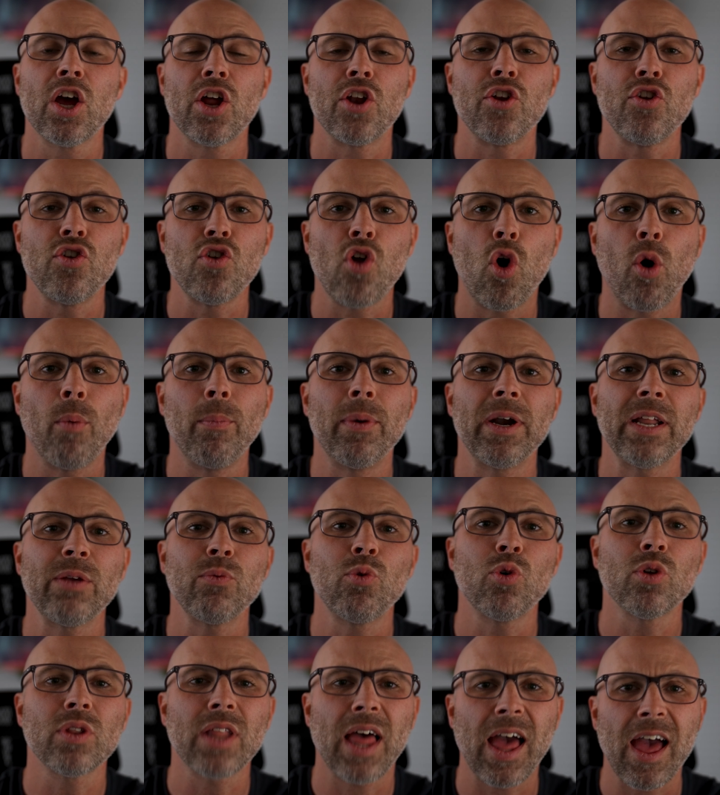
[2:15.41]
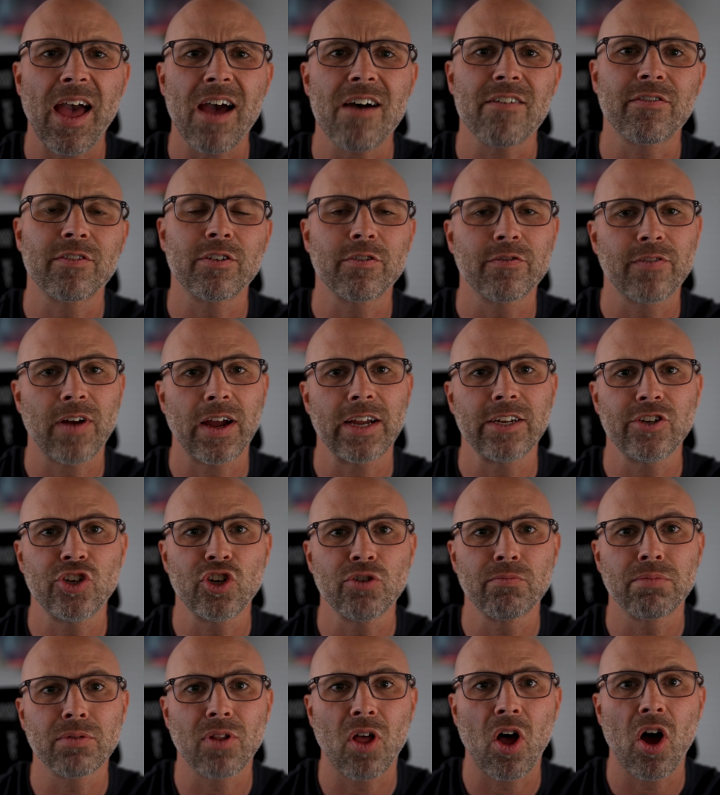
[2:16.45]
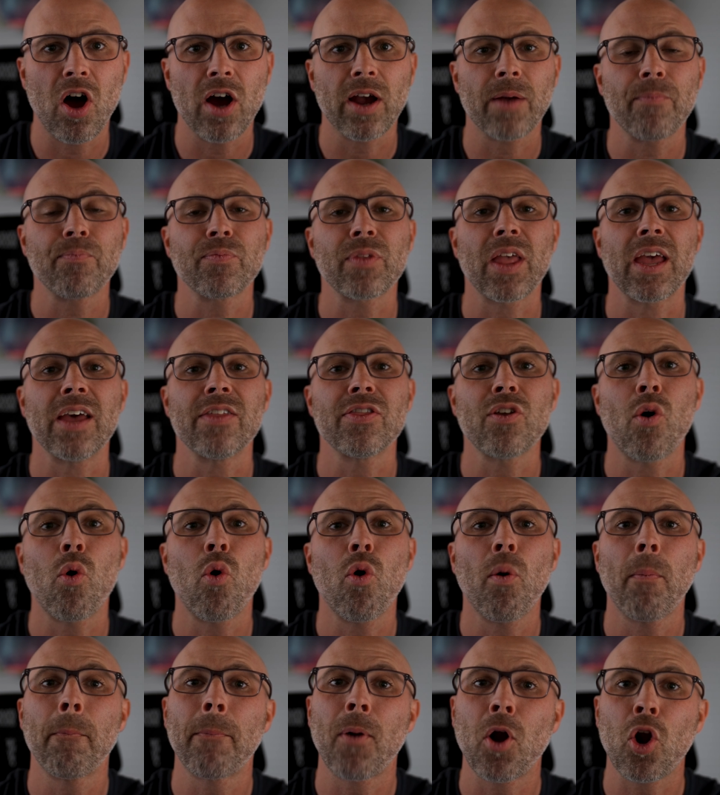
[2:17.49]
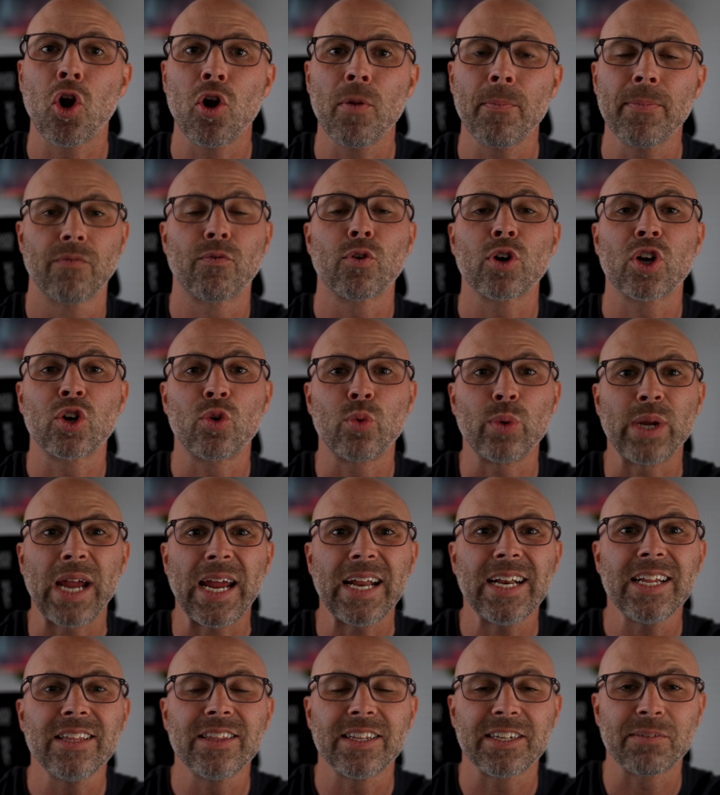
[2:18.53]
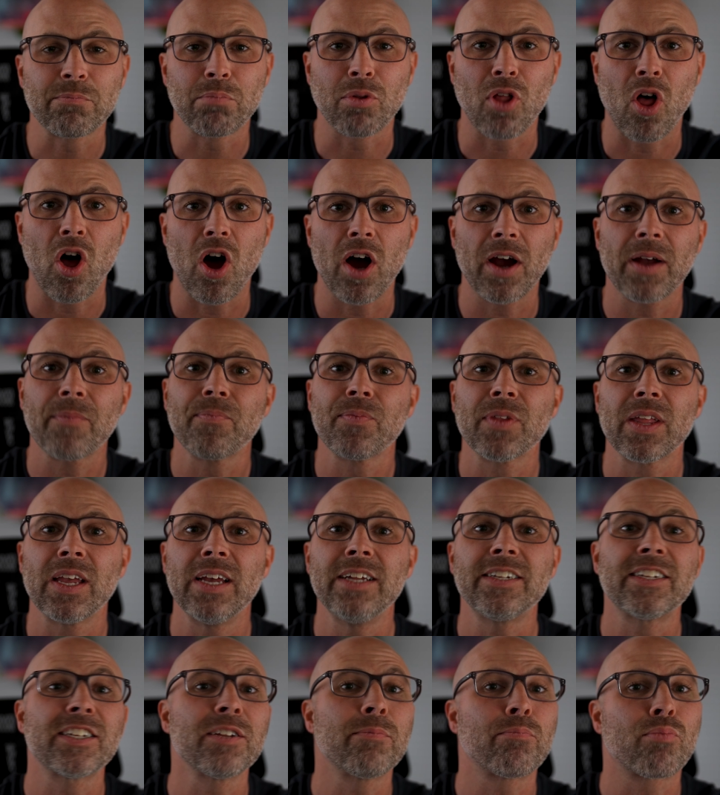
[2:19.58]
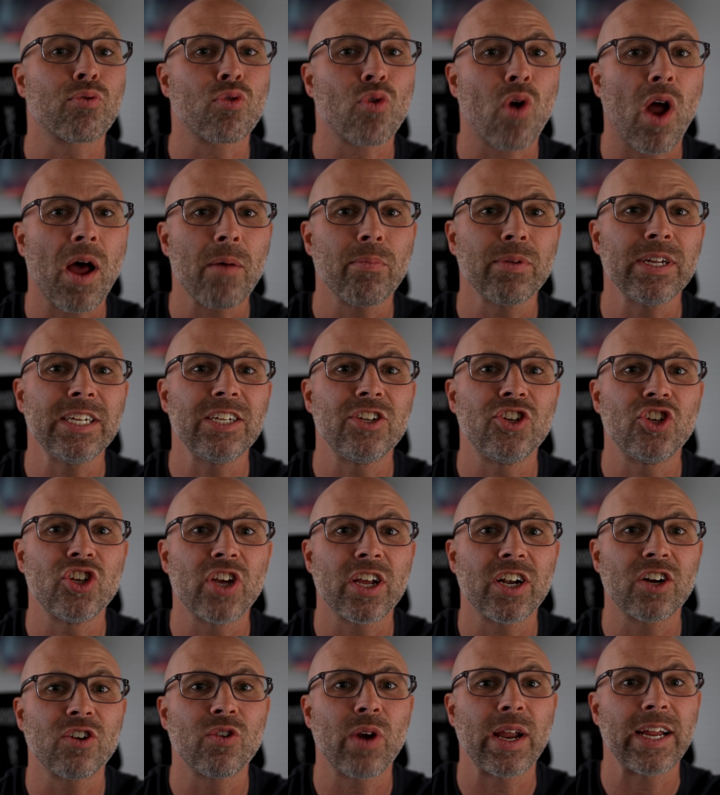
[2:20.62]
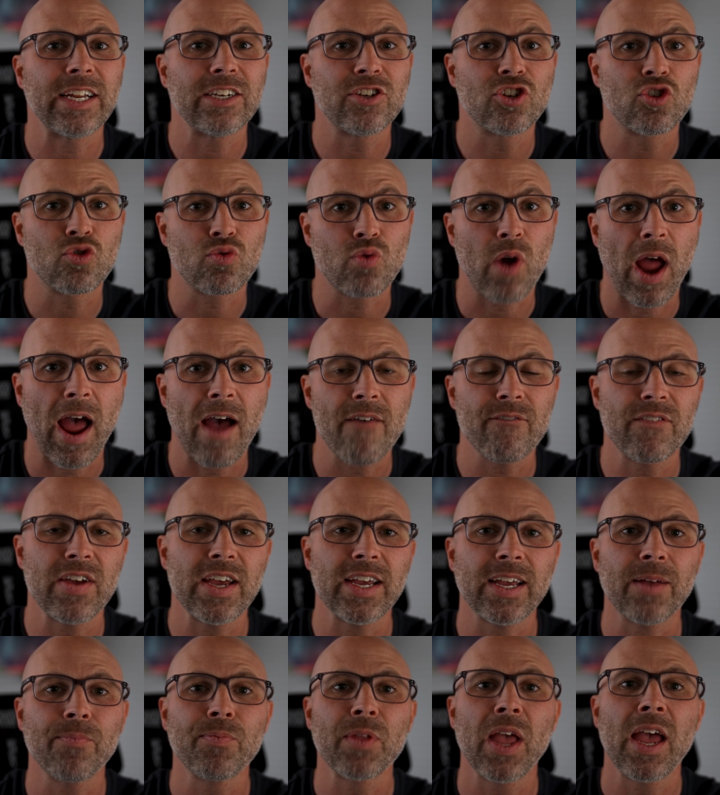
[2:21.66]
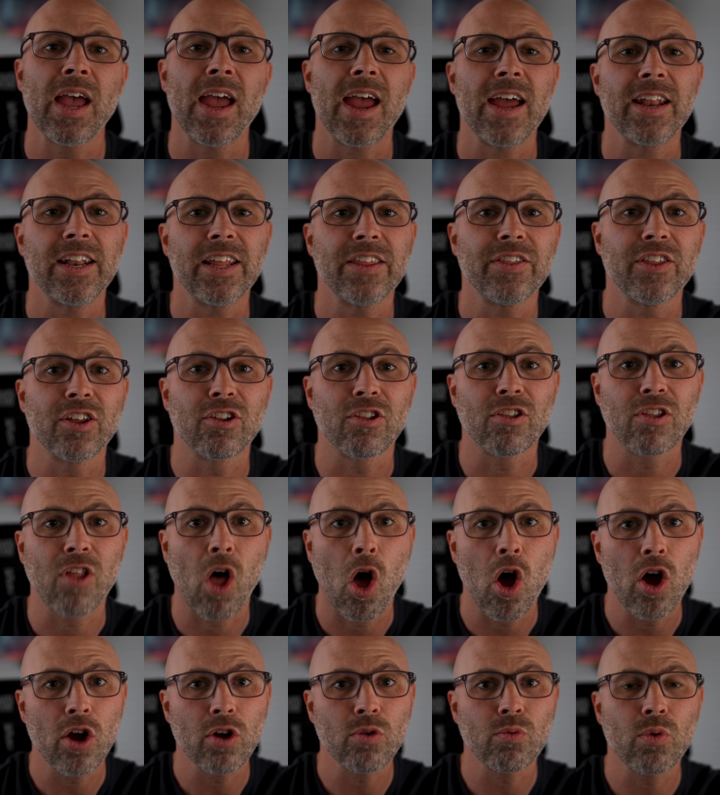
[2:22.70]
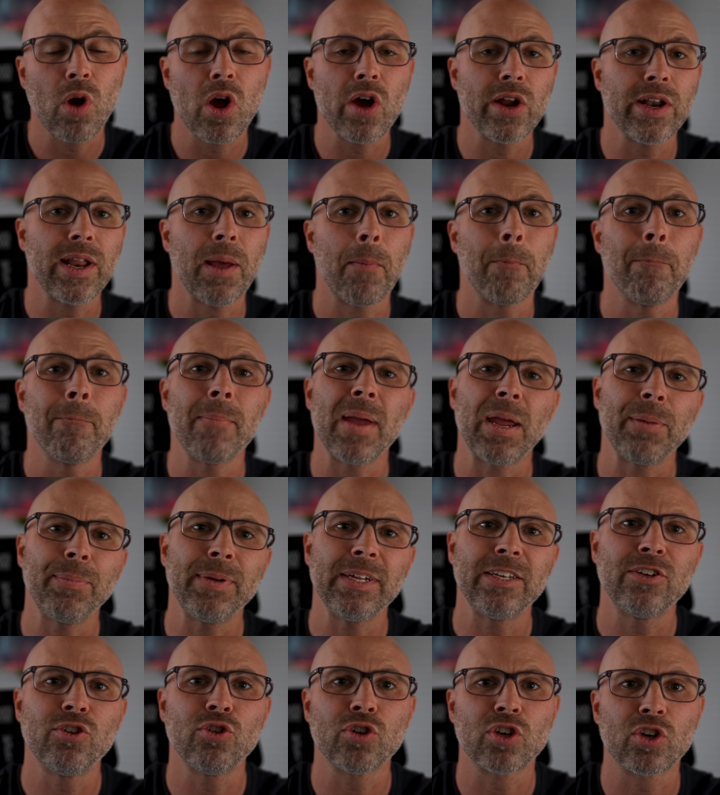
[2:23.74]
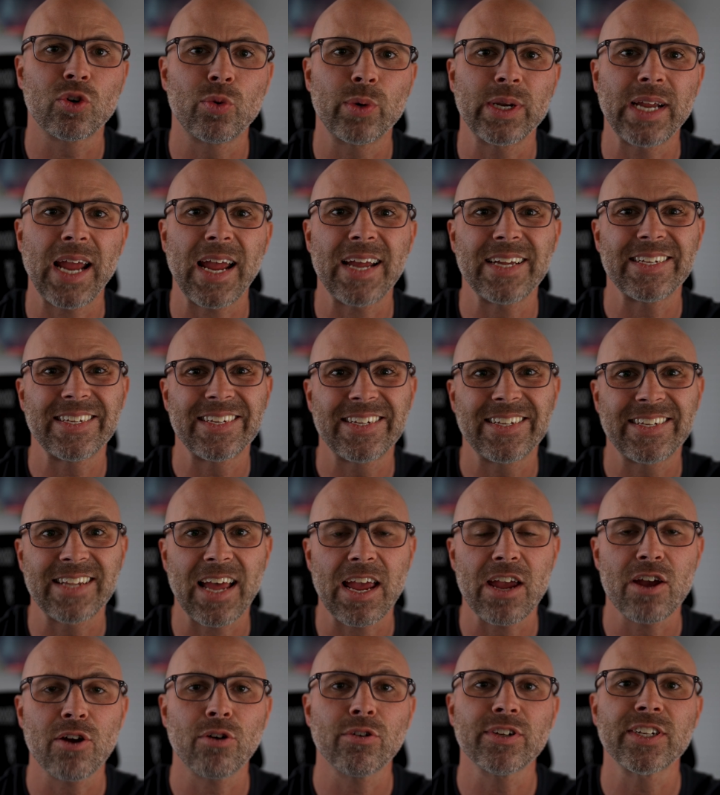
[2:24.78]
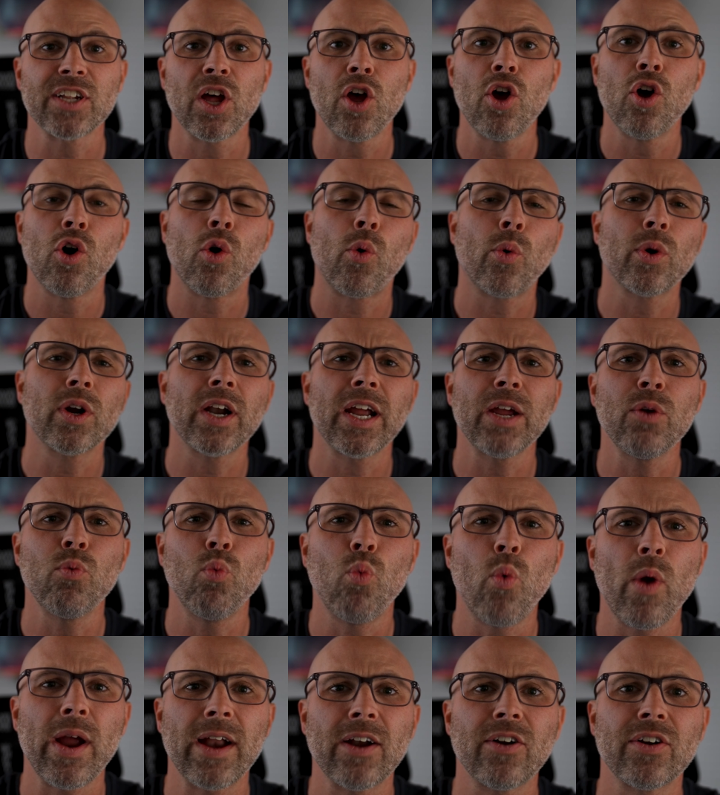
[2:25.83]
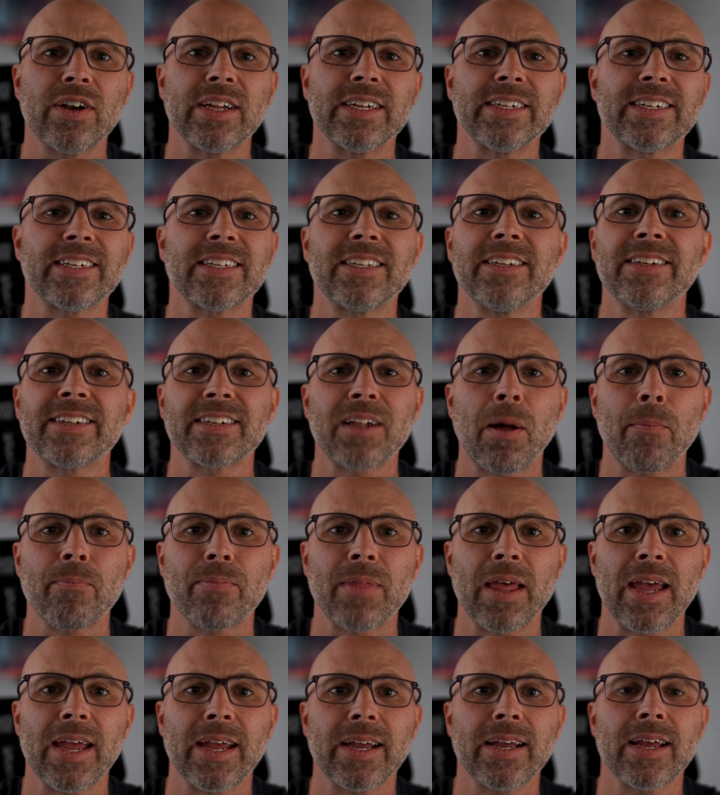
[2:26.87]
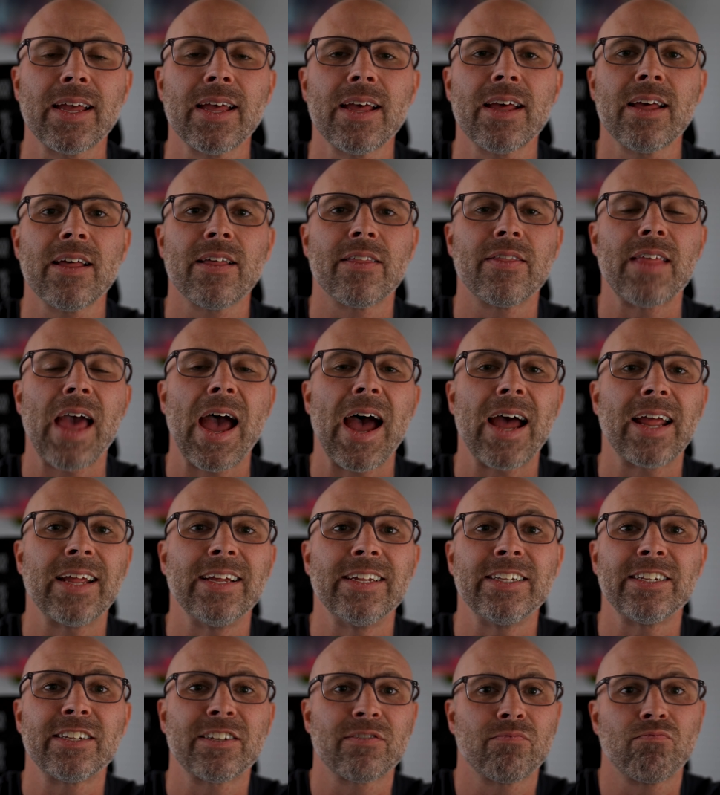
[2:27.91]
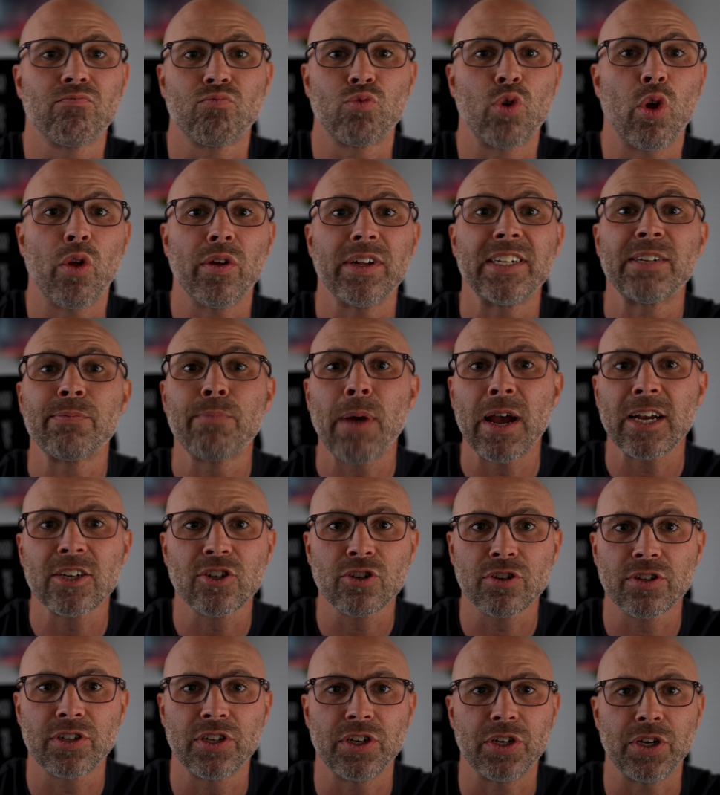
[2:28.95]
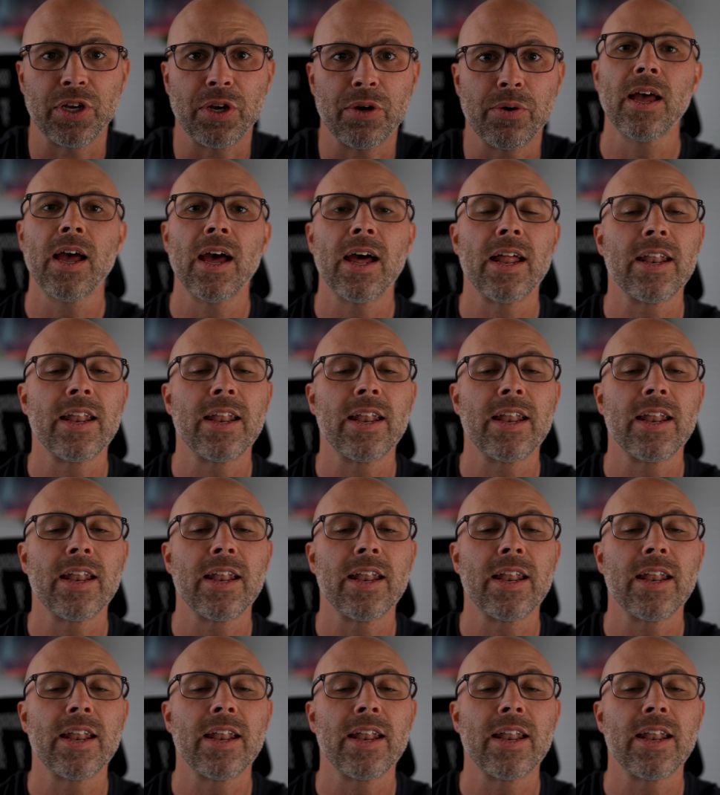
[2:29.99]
nobody will ever find your blog, and the whole purpose for creating this blog is to probably generate traffic and in the long run, maybe to create sales or awareness to something that is really special to you.